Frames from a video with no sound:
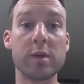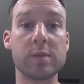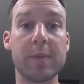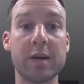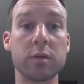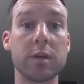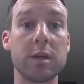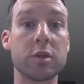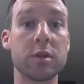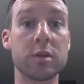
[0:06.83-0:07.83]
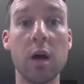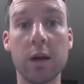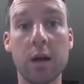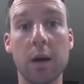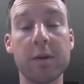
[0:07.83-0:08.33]
special editions
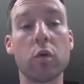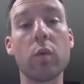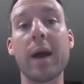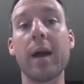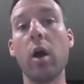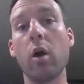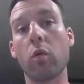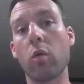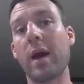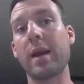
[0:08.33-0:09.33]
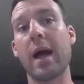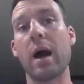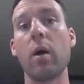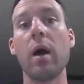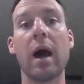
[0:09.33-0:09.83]
coming your way right
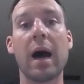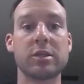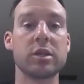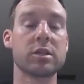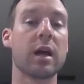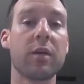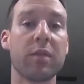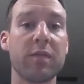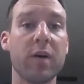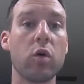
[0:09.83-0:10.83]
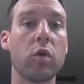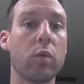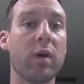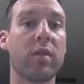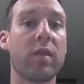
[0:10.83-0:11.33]
now. I just got off the phone
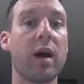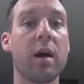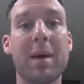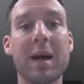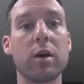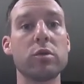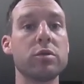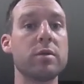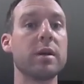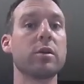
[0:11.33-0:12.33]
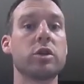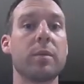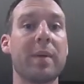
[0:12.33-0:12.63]
with my go-to dealership